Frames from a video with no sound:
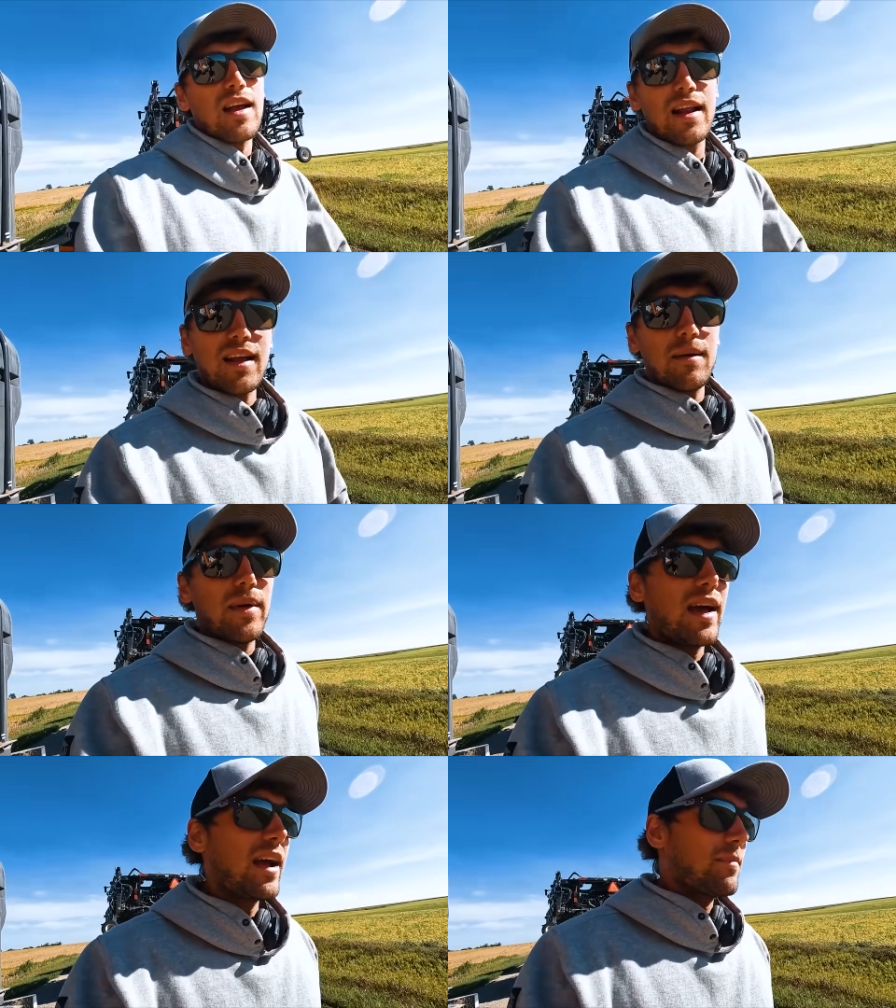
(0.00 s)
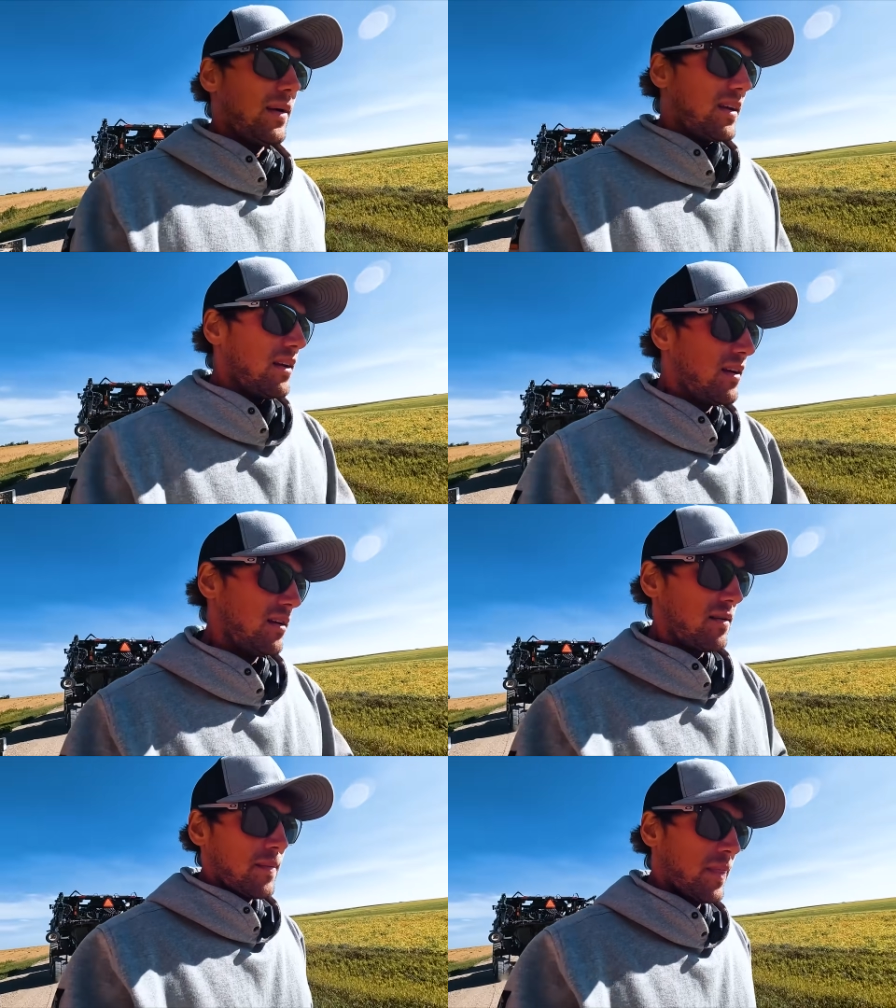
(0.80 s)
got to come back, but
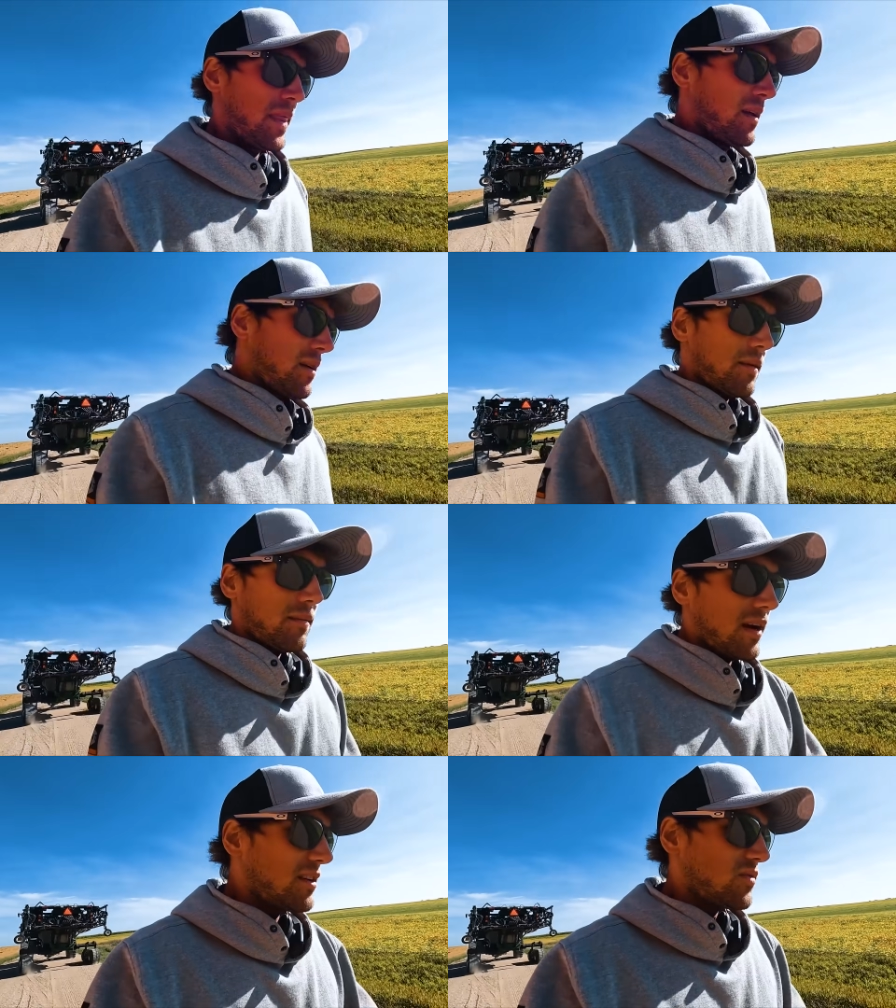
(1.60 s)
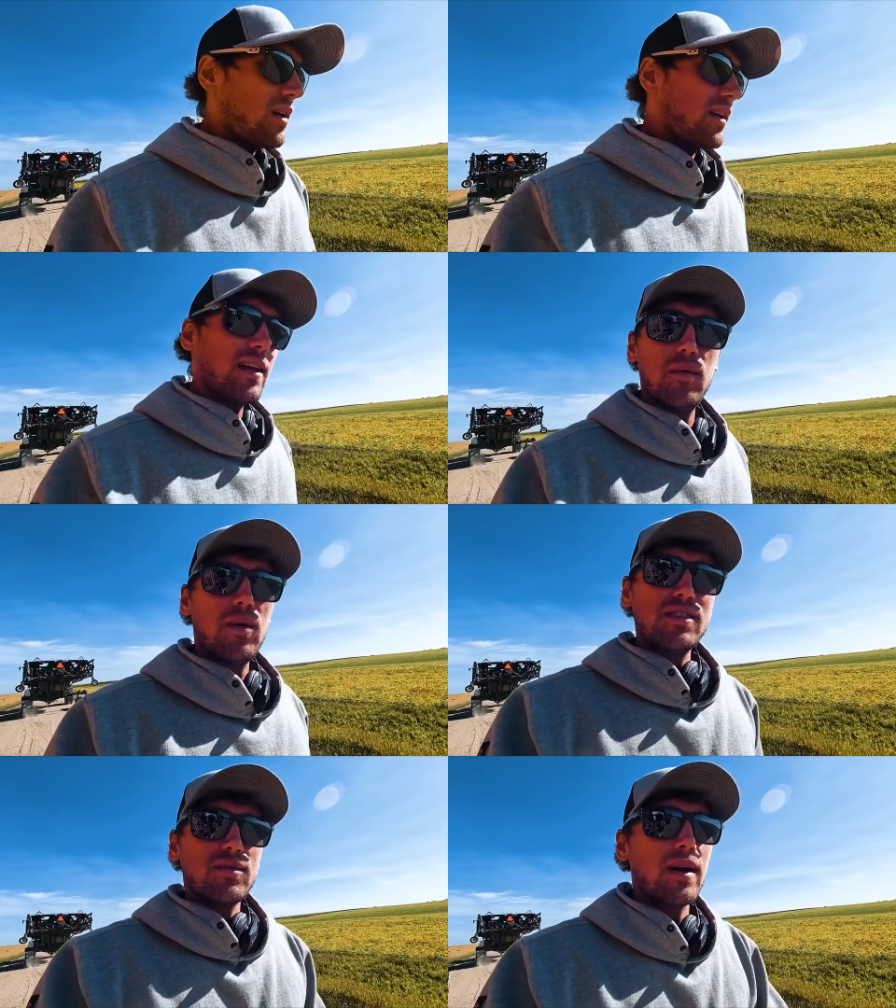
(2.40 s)
might as well get
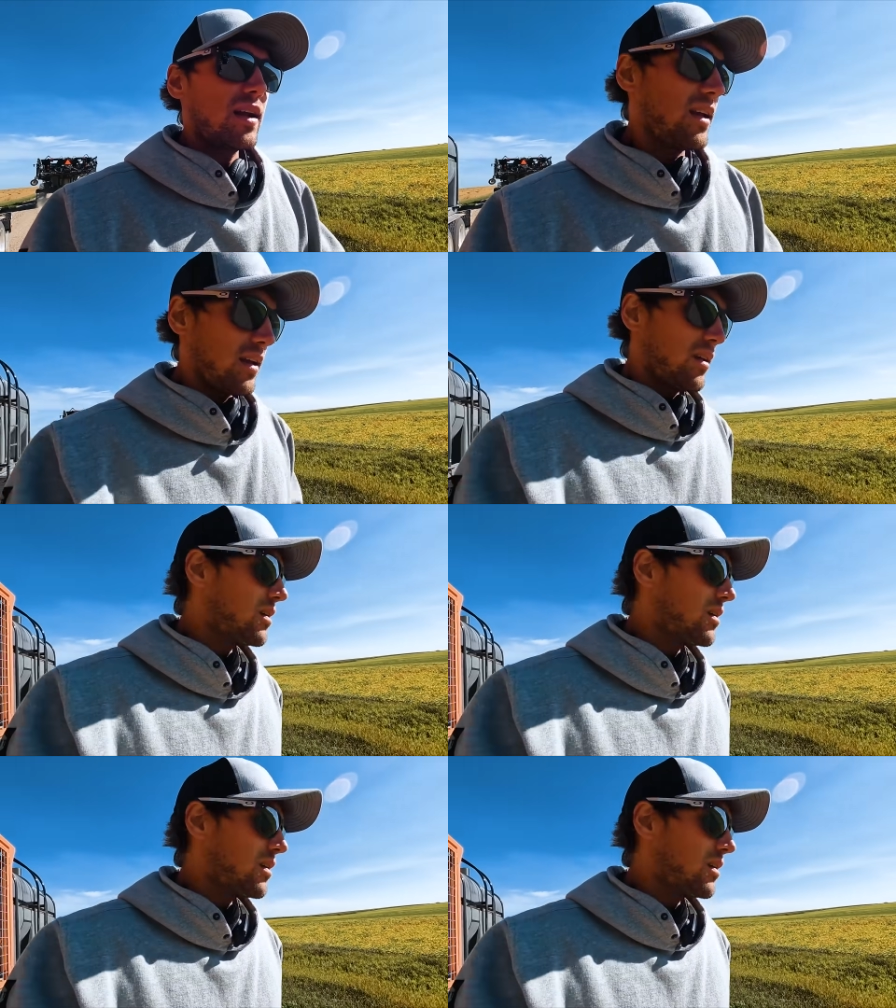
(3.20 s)
what's ready